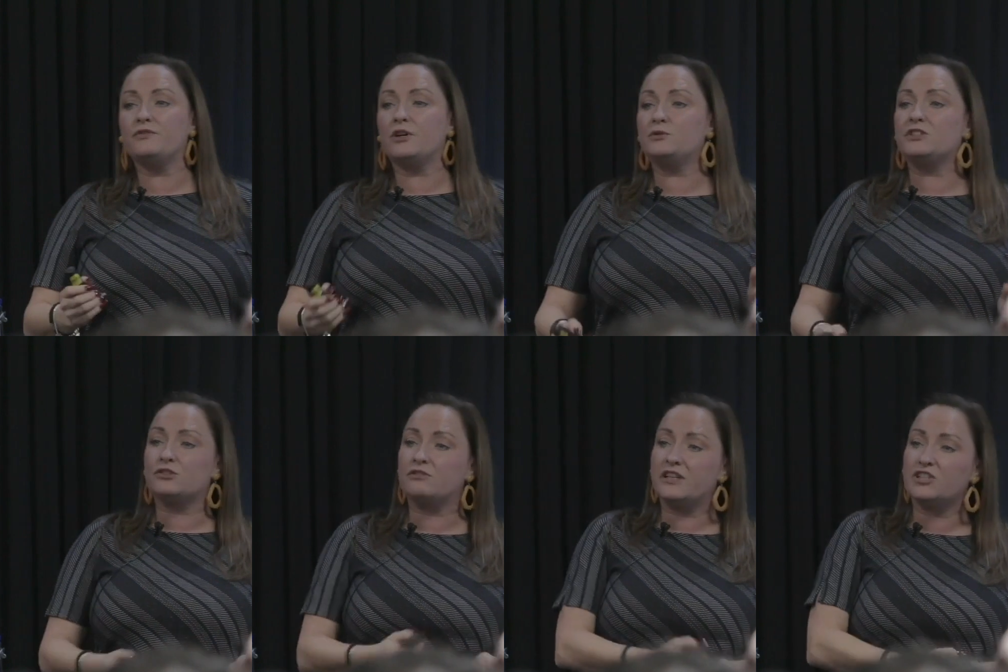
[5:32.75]
of
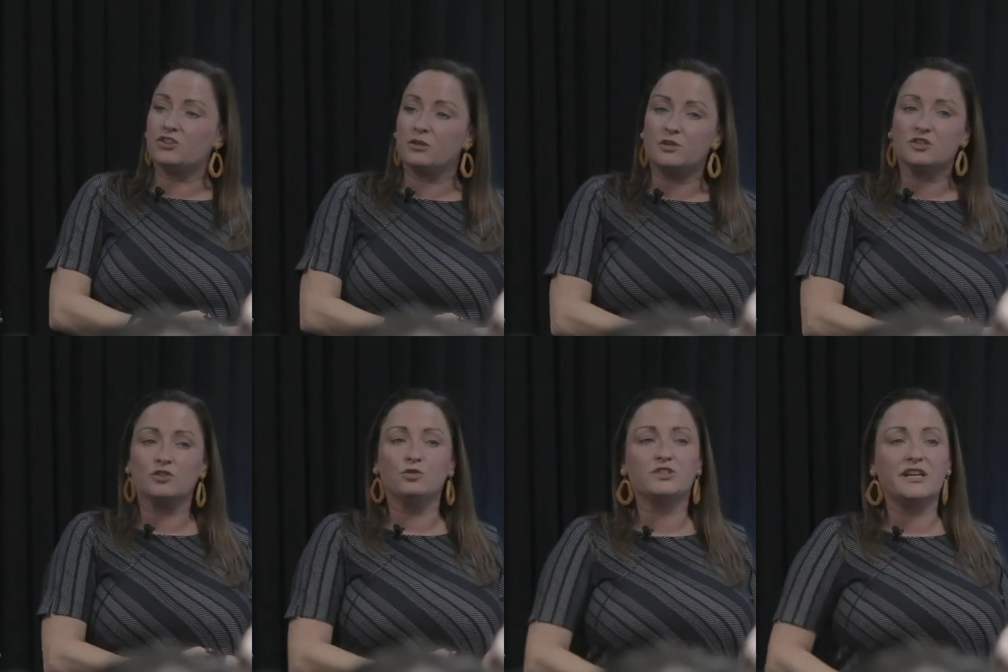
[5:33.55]
notice or any
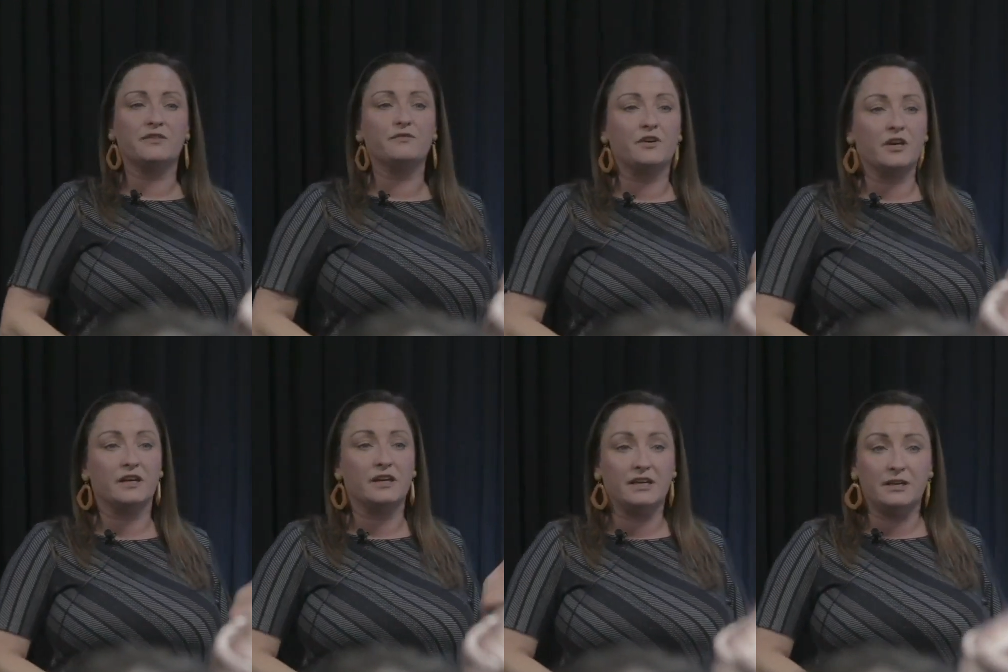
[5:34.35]
documents on your tenant
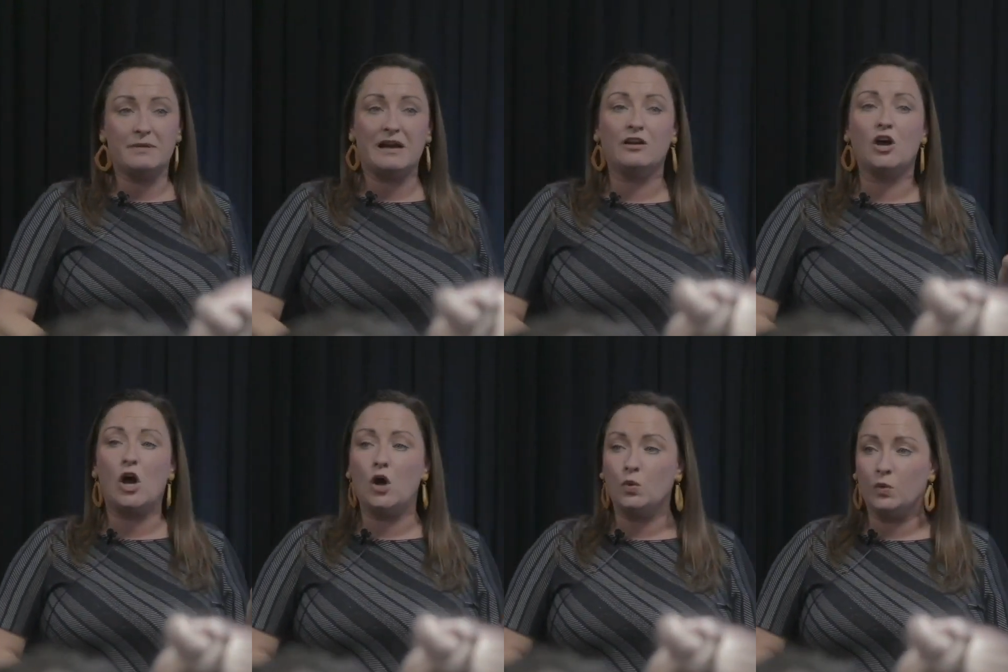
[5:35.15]
via
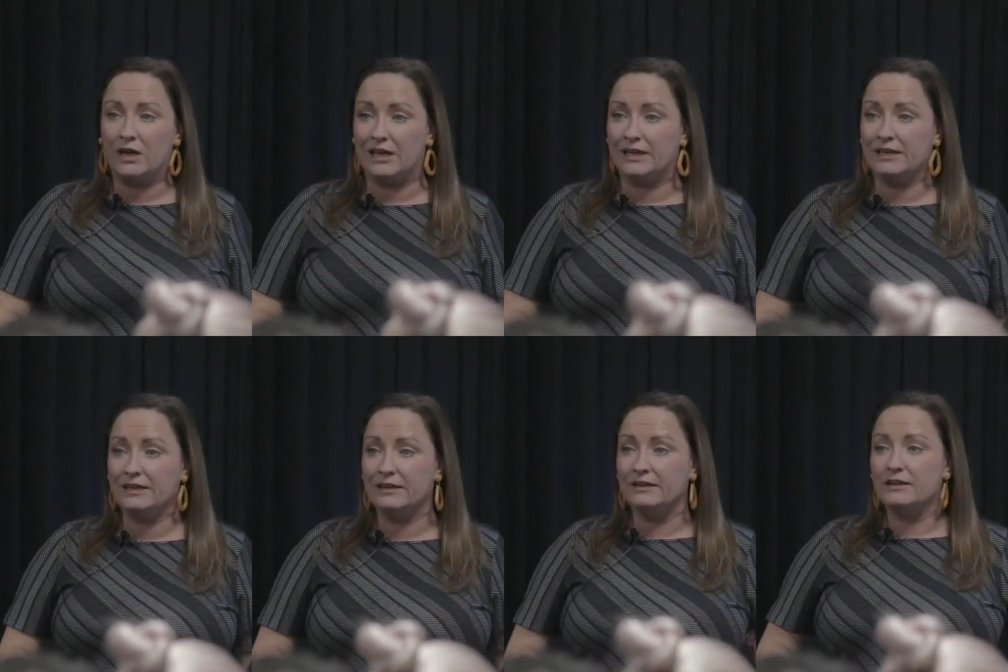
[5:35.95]
email
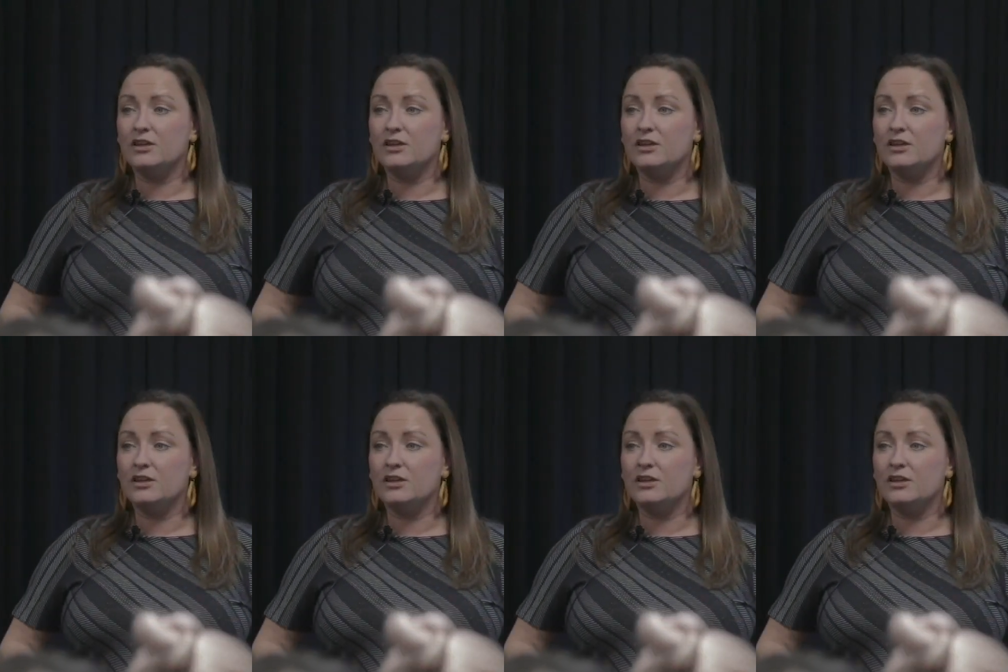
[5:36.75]
only,